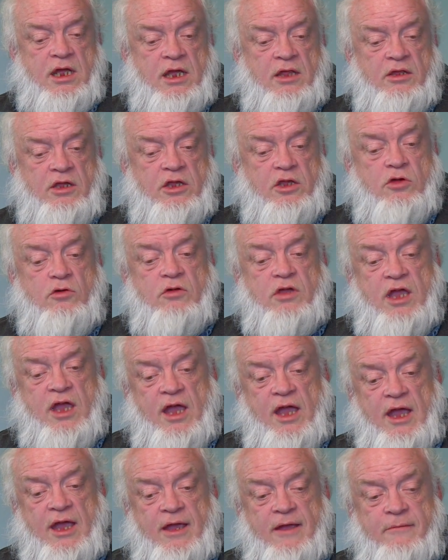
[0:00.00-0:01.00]
In the
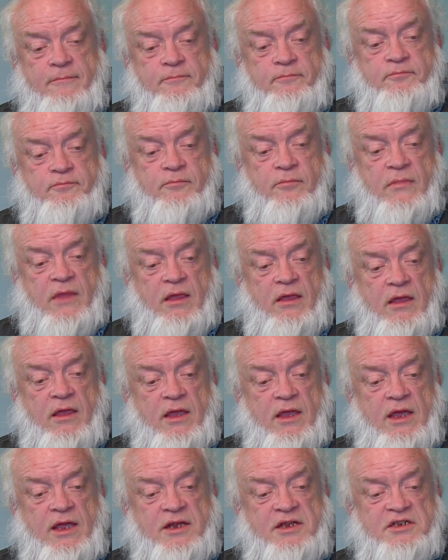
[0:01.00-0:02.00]
UK,
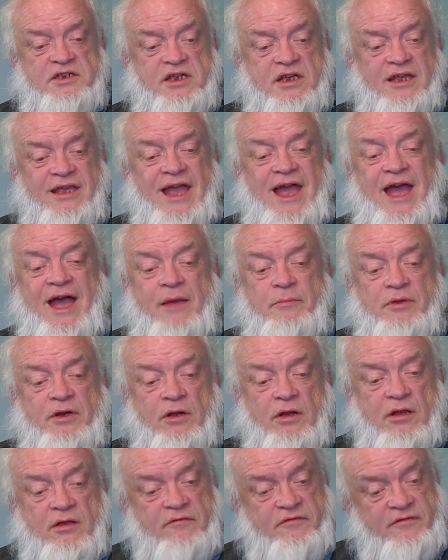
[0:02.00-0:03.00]
it is a
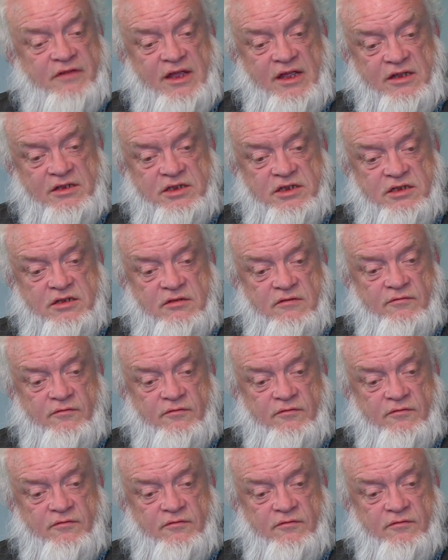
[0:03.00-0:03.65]
capital offense